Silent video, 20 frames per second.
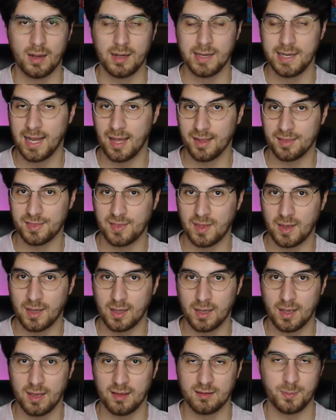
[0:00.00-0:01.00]

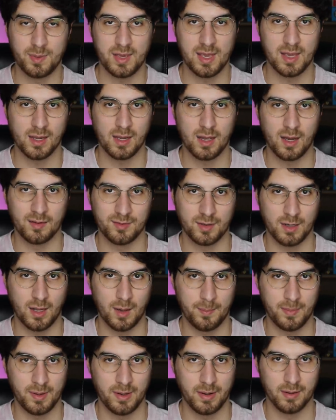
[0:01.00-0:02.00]
Nothing is being covered
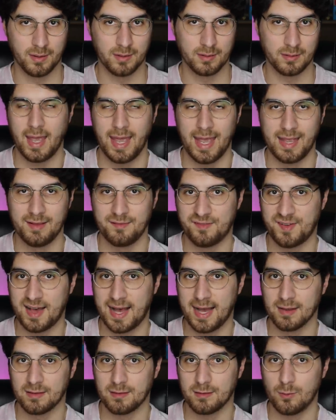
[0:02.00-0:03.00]
up here. In
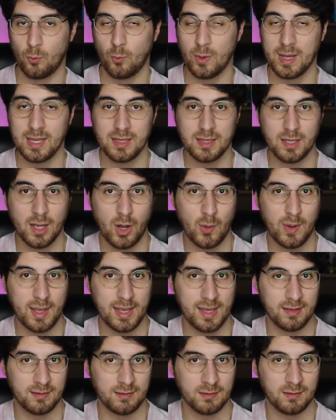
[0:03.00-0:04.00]
fact, we know
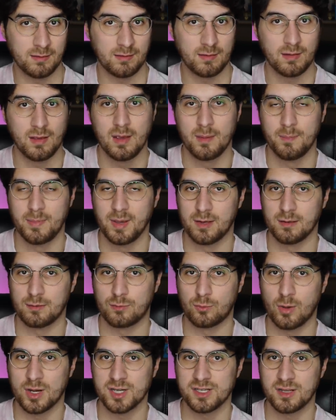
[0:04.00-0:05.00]
it isn't because
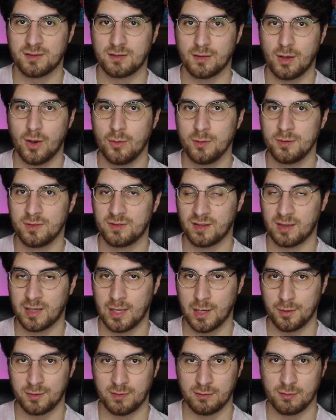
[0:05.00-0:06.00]
Russia's own
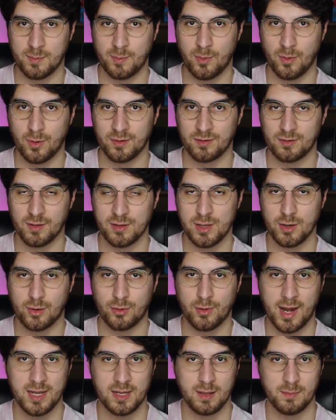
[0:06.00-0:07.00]
security reports on
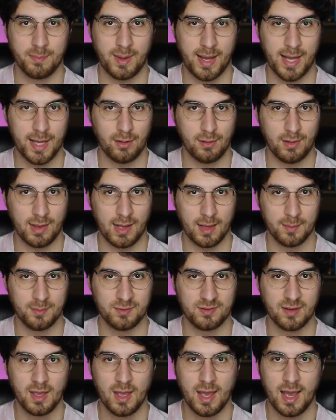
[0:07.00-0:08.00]
Ukrainian
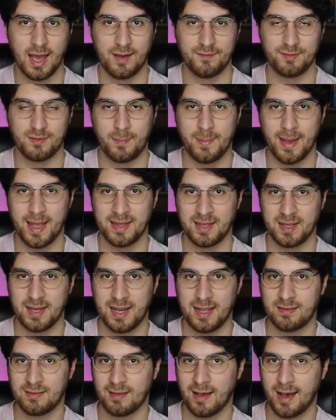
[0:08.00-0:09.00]
biolabs have depended
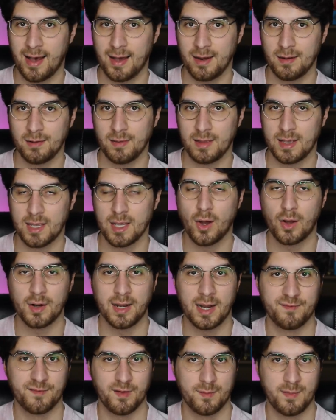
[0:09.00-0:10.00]
entirely on
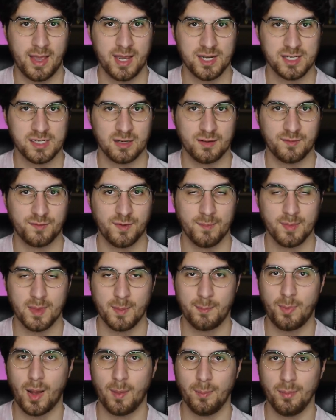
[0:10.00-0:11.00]
information from the
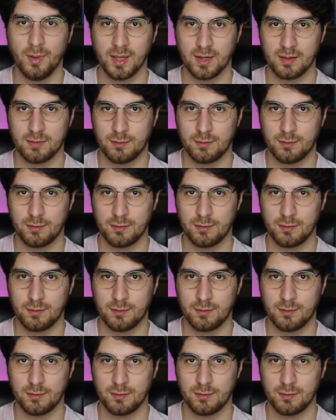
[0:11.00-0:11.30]
public